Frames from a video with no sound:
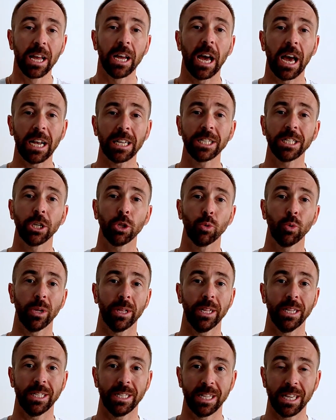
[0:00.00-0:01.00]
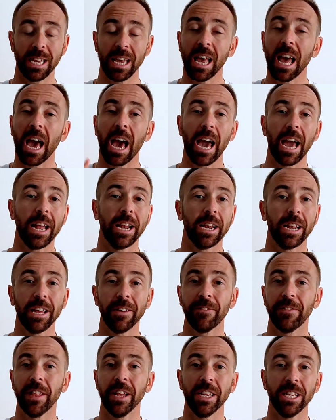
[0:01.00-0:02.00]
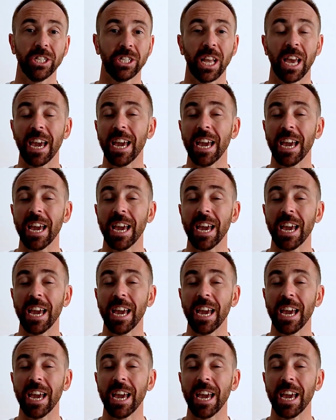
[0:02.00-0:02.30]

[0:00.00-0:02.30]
answer to ATC, and if there is